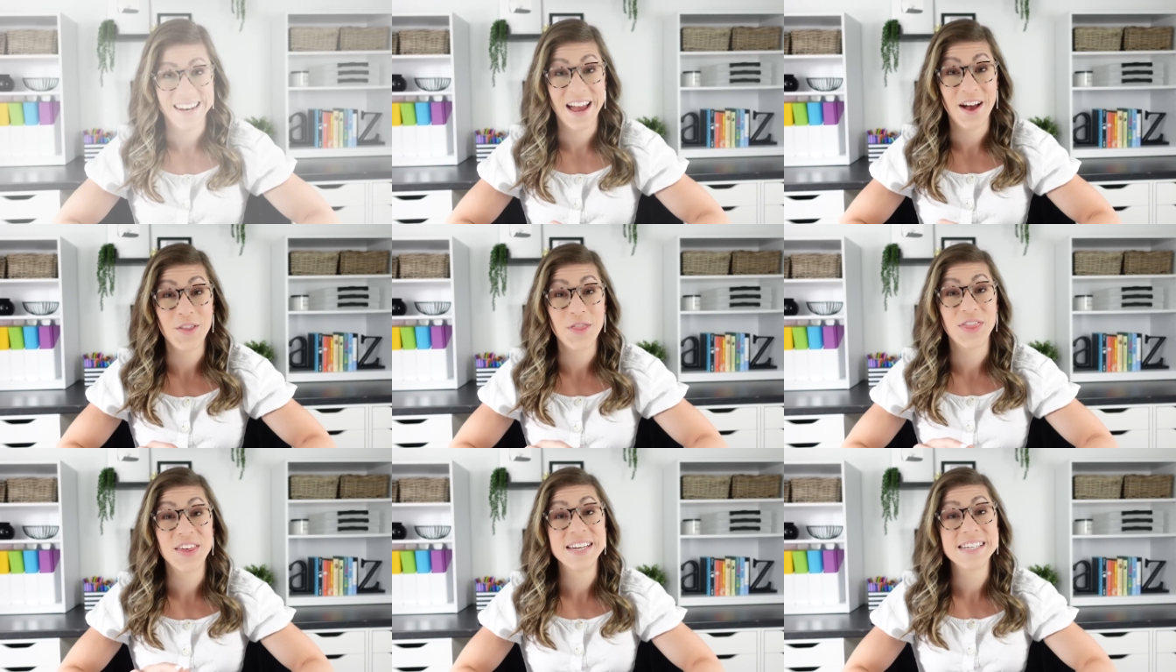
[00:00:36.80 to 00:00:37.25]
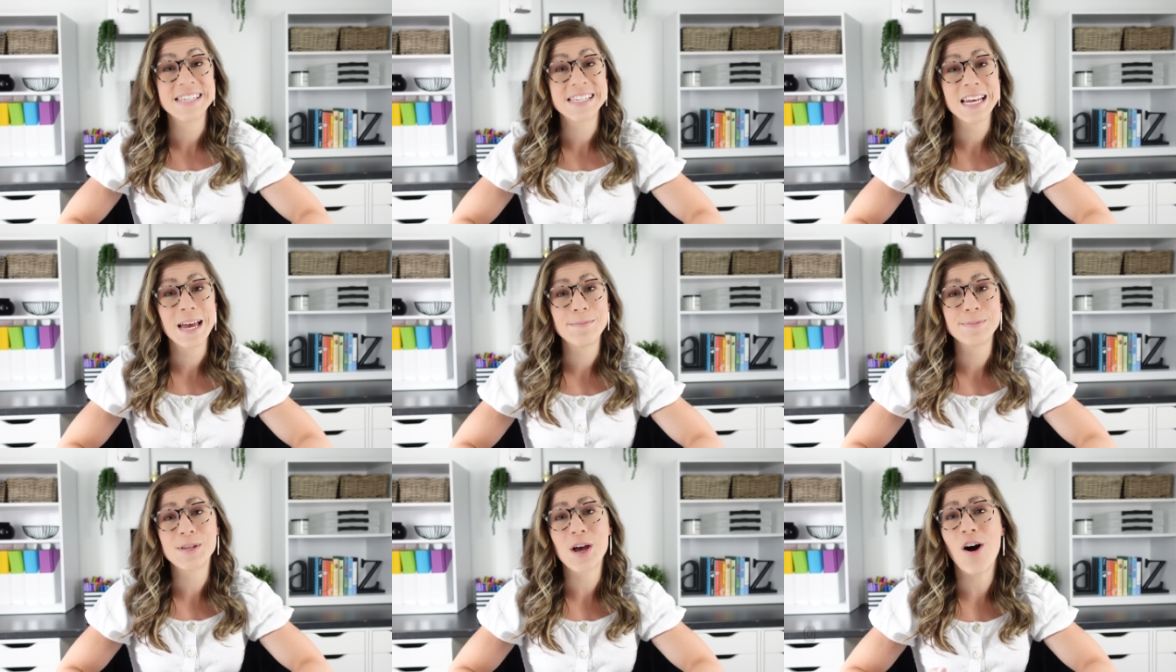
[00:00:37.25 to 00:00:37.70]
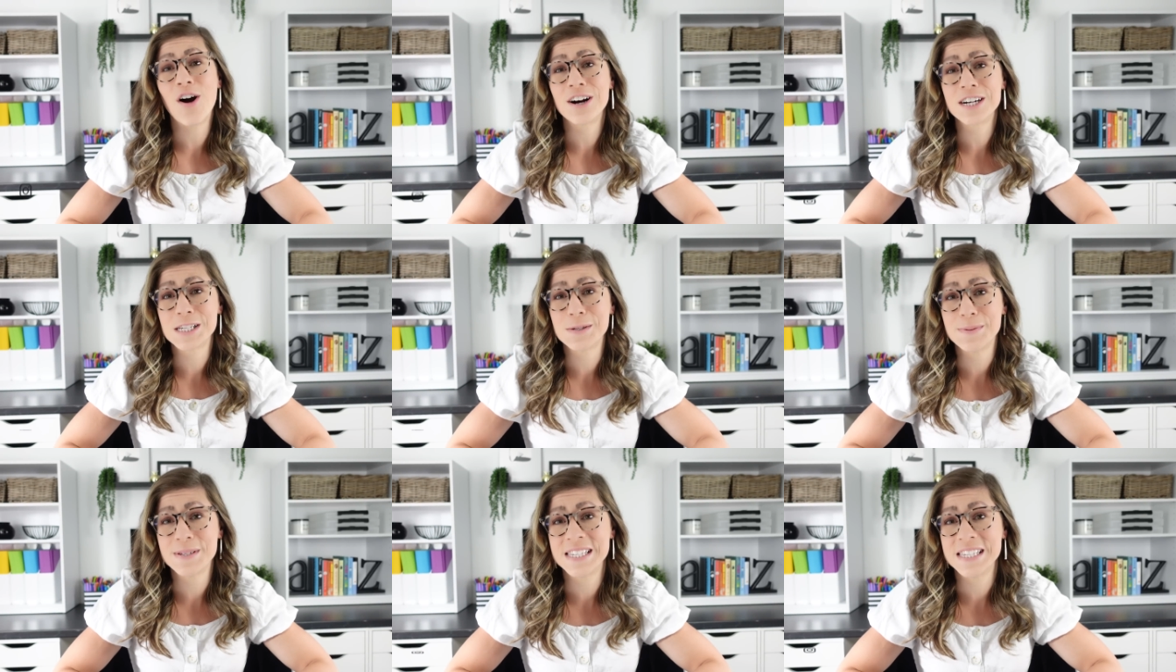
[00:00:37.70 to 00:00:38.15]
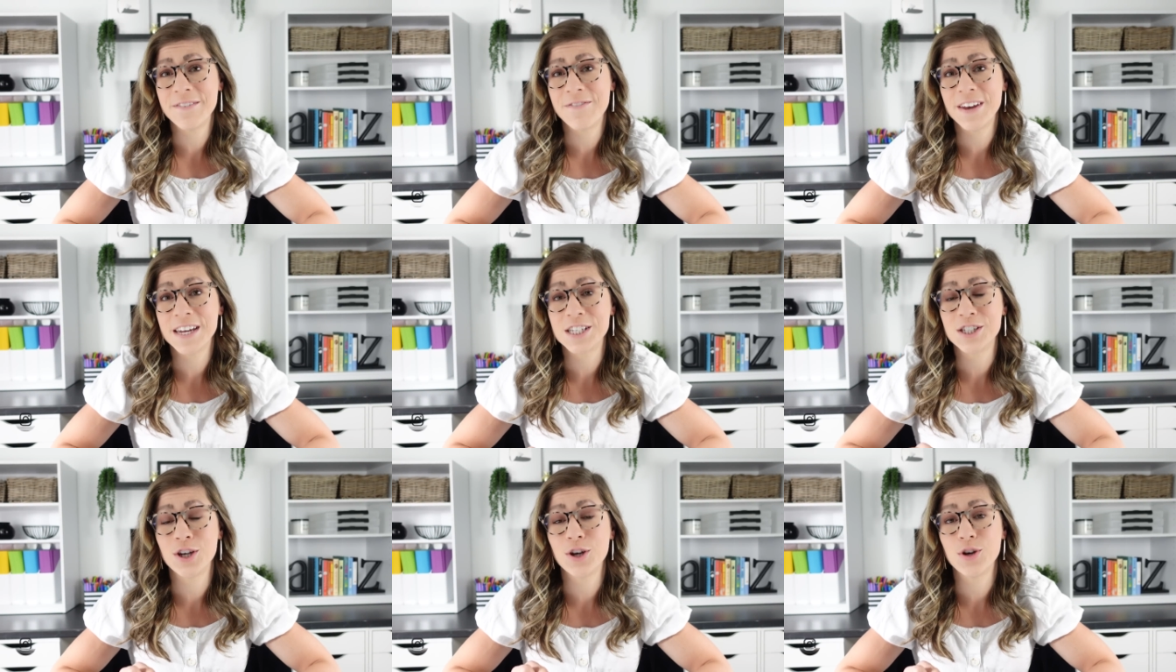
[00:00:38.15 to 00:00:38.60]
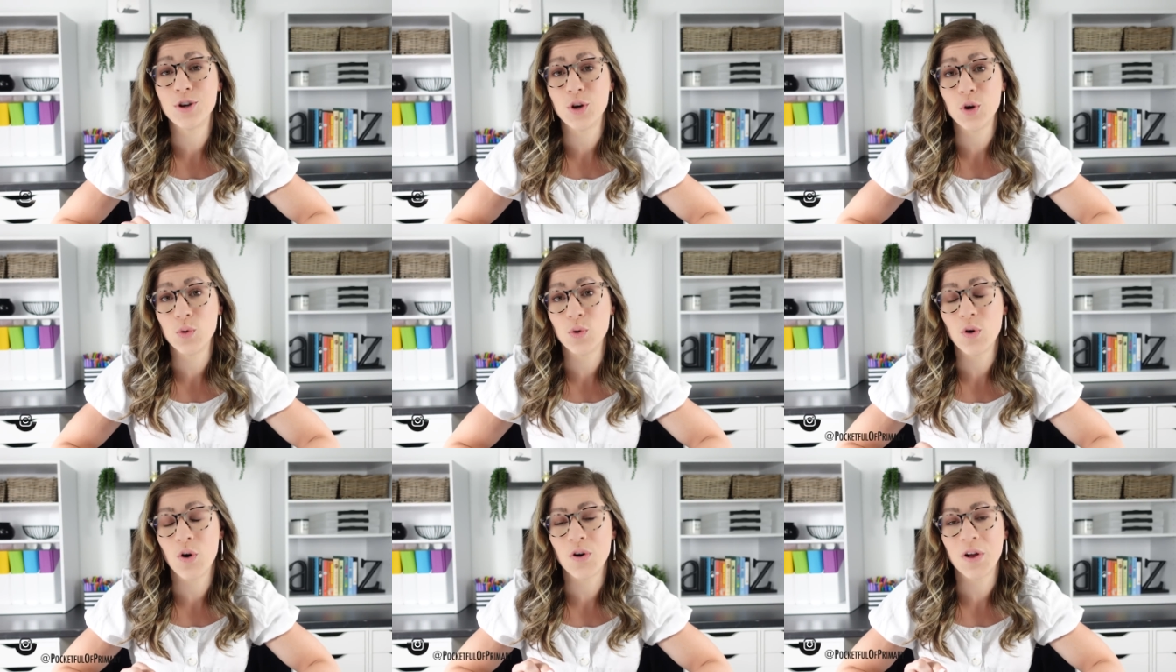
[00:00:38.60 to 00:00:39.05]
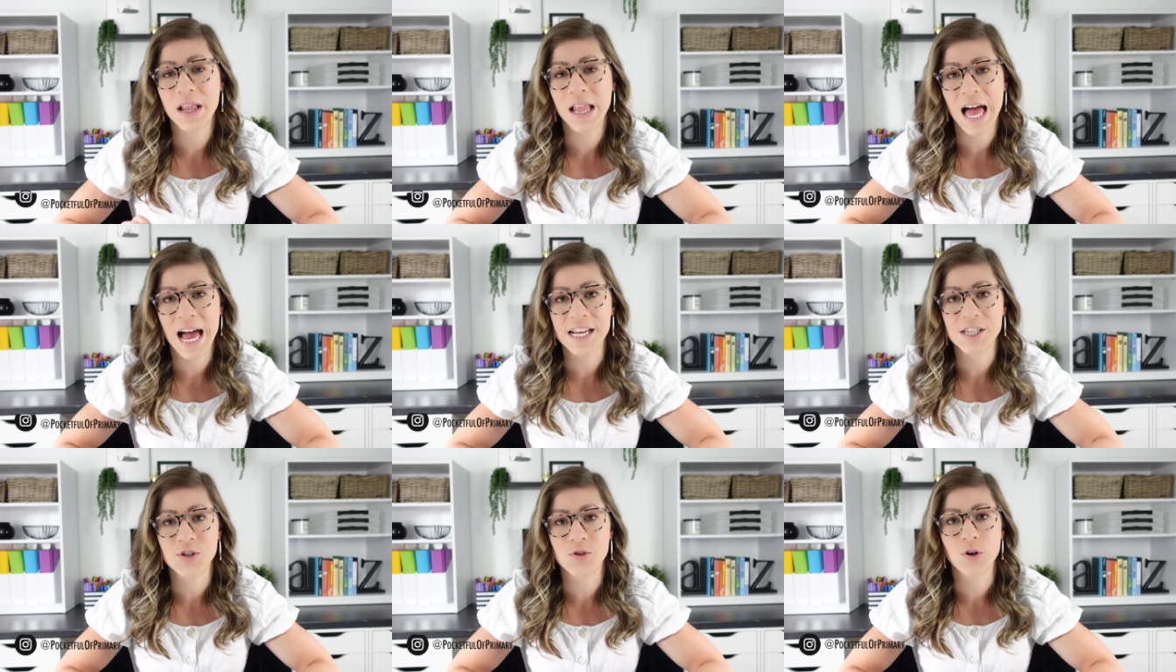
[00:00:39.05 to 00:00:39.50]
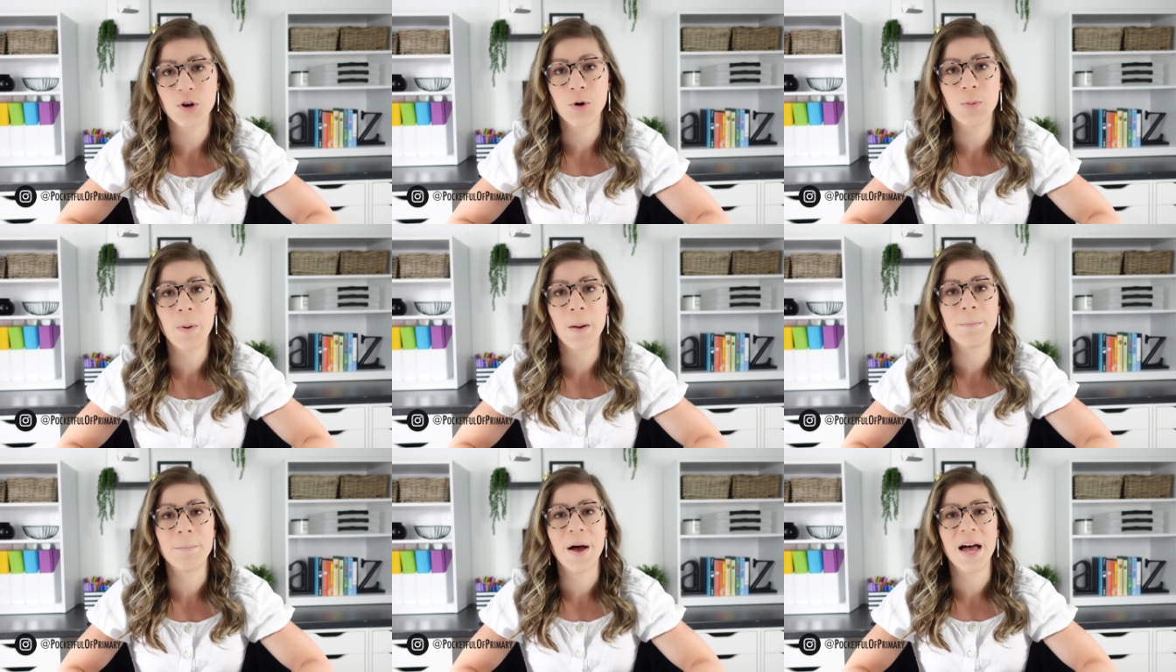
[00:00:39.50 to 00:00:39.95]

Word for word: Now, these steps are specific to Google Classroom,